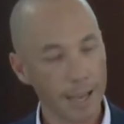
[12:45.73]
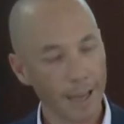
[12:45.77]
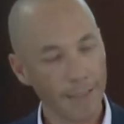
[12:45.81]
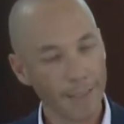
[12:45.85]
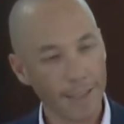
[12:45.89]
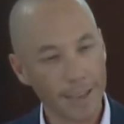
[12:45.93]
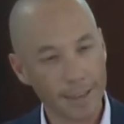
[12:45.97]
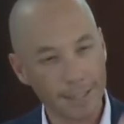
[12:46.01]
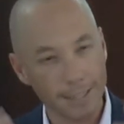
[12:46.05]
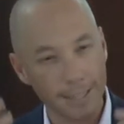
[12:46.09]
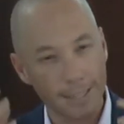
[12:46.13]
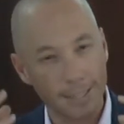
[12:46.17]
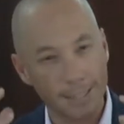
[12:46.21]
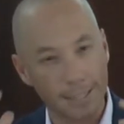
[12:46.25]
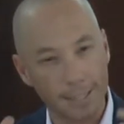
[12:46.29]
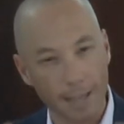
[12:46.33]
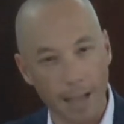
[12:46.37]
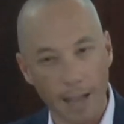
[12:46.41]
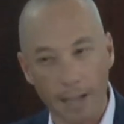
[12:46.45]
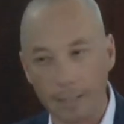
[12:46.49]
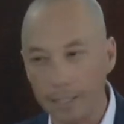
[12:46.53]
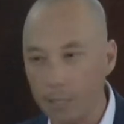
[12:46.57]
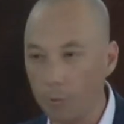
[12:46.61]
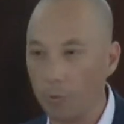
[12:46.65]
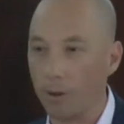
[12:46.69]
And that is
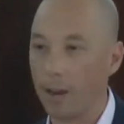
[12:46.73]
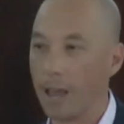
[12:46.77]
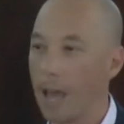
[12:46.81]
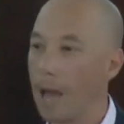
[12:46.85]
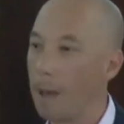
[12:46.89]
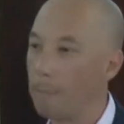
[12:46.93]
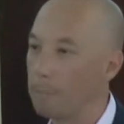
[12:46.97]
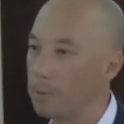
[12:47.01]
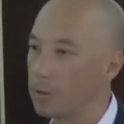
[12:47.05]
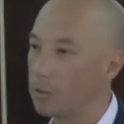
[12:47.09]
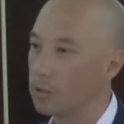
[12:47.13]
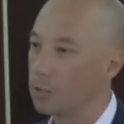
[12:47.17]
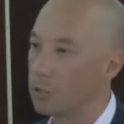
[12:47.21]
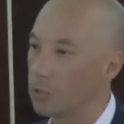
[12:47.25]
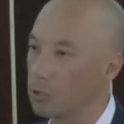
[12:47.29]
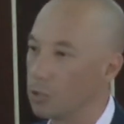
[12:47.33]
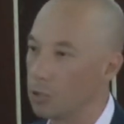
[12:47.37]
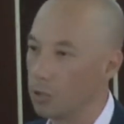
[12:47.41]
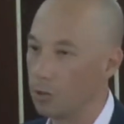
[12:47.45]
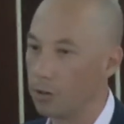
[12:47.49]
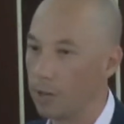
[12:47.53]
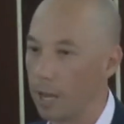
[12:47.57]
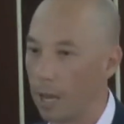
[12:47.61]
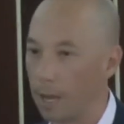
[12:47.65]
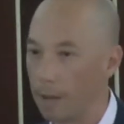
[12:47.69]
exactly what happened to
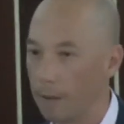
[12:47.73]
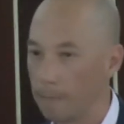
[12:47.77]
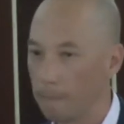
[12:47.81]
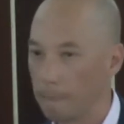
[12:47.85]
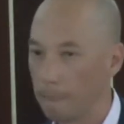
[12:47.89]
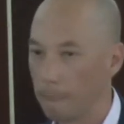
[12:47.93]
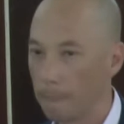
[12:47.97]
Judah.